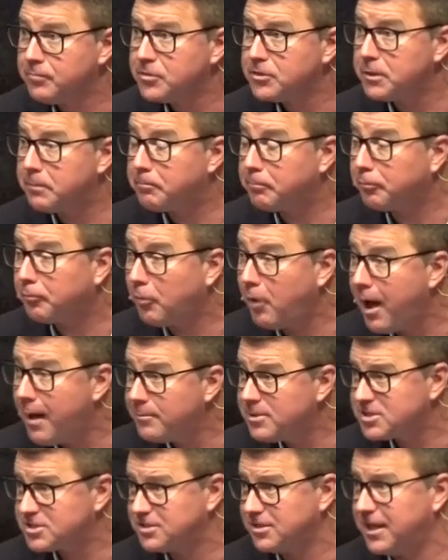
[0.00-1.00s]
the
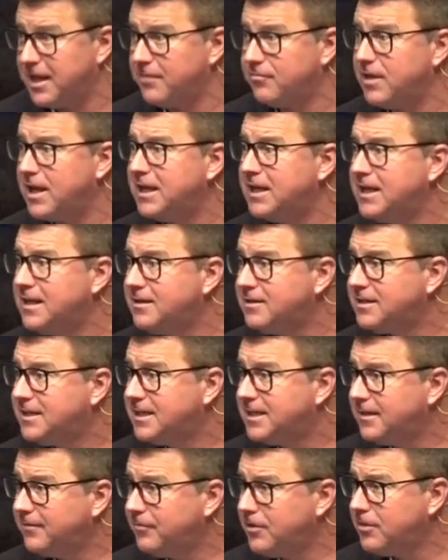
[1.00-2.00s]
promised land that he had
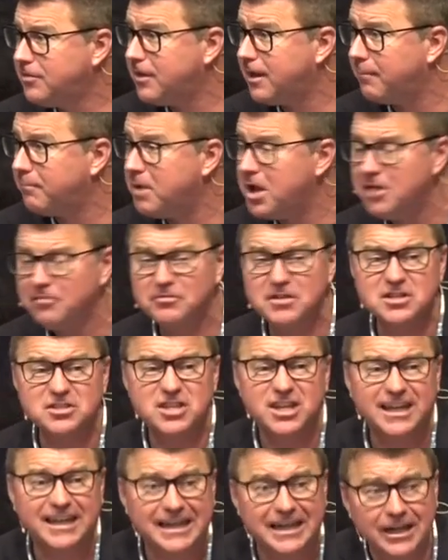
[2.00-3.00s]
given them, this
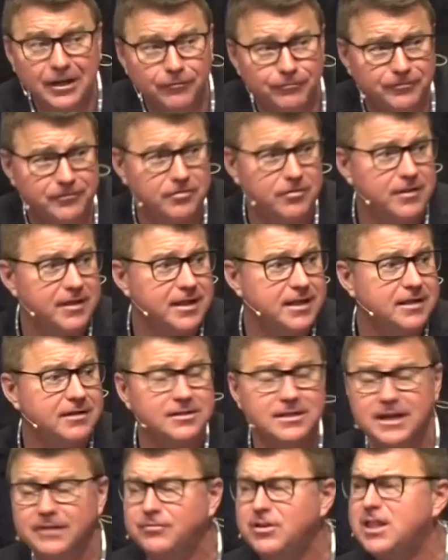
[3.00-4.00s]
gift that he
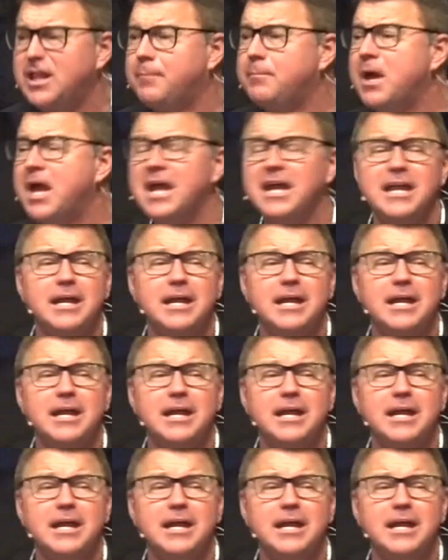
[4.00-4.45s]
had given them.